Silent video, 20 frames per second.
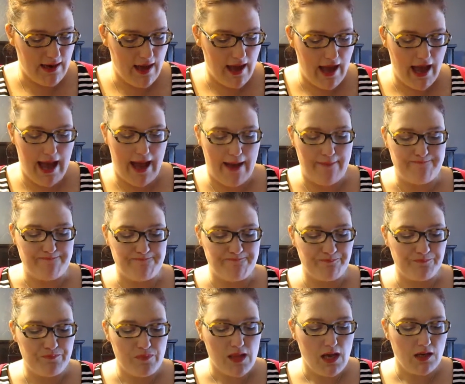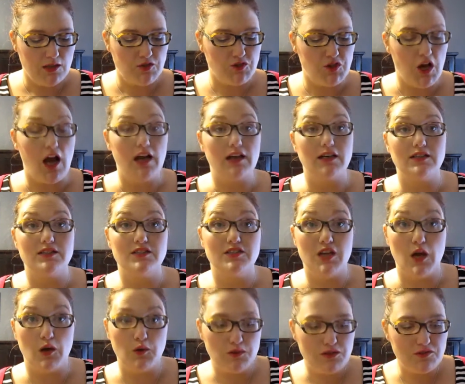um, daughter
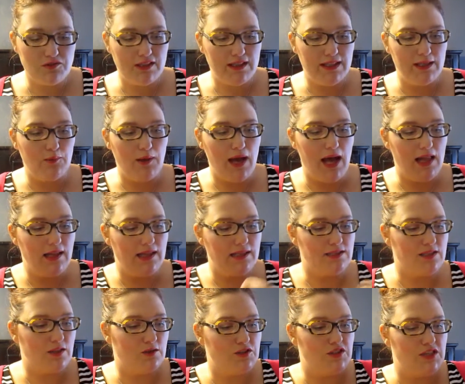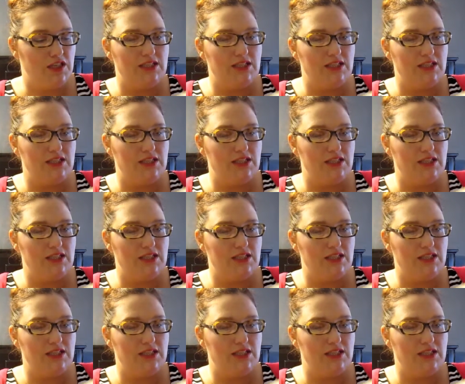sews really well, and so she